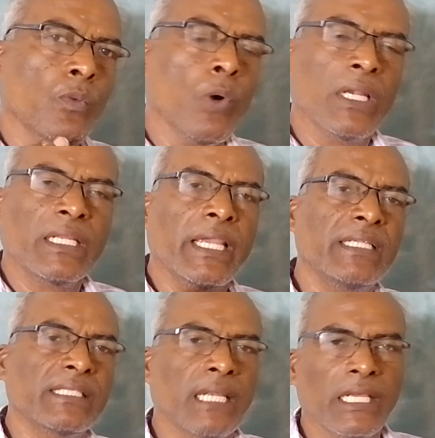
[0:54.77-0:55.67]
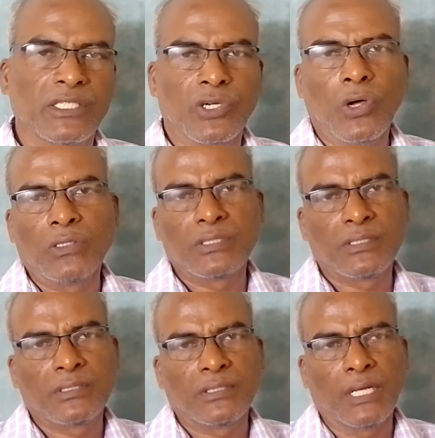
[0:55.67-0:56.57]
one gains
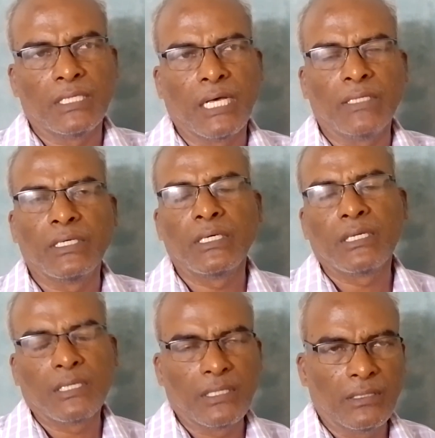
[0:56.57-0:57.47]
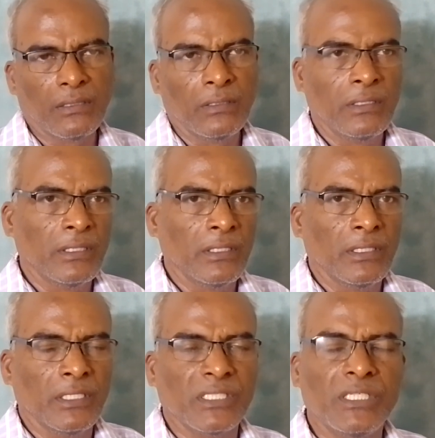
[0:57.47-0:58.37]
electrons and the other
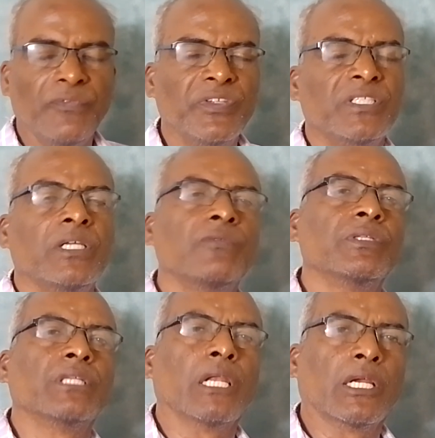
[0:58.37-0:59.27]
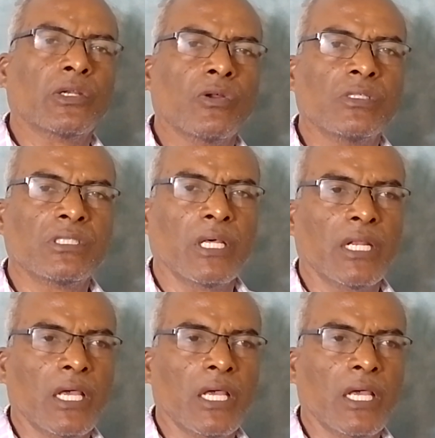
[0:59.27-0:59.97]
is deficient with electrons, or